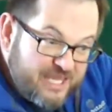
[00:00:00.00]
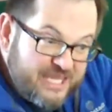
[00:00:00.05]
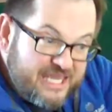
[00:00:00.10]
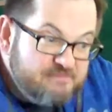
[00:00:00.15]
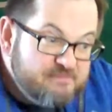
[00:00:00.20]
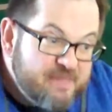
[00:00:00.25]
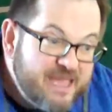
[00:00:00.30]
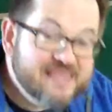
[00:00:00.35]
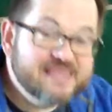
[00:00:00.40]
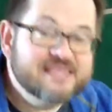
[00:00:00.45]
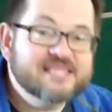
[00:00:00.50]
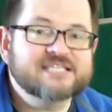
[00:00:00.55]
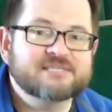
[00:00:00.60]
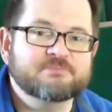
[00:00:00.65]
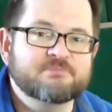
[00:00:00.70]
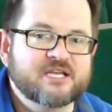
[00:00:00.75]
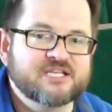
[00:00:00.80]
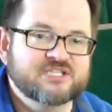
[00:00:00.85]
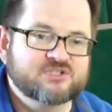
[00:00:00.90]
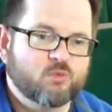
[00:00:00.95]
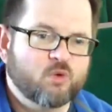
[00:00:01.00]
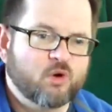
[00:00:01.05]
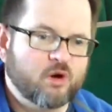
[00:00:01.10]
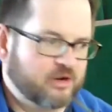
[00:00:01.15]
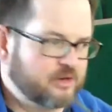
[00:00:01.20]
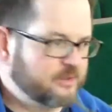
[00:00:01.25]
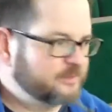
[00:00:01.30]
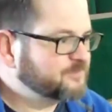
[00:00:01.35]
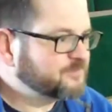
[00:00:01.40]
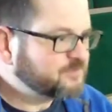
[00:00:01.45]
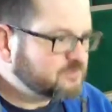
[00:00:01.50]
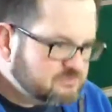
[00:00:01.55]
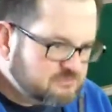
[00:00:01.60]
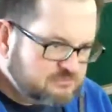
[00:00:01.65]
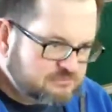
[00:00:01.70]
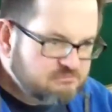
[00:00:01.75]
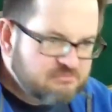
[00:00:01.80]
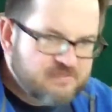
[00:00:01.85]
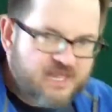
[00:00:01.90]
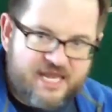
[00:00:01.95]
he made this place work.
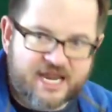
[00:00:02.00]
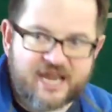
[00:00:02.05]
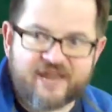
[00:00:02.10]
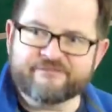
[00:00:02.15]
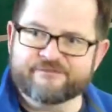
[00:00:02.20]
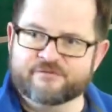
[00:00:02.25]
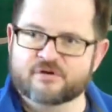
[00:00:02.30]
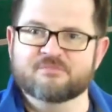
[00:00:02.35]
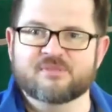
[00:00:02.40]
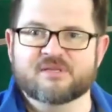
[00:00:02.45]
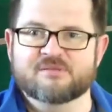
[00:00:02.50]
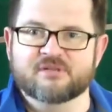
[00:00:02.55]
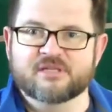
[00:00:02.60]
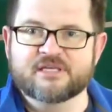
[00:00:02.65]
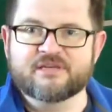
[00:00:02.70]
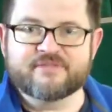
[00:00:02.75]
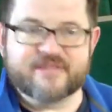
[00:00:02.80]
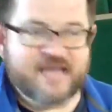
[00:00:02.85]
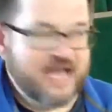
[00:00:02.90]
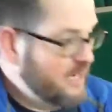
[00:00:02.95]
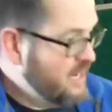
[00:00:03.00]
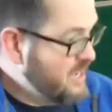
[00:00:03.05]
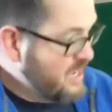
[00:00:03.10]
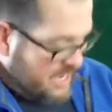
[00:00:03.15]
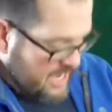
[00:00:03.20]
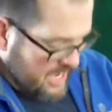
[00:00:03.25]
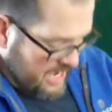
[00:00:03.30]
And I firmly believe that.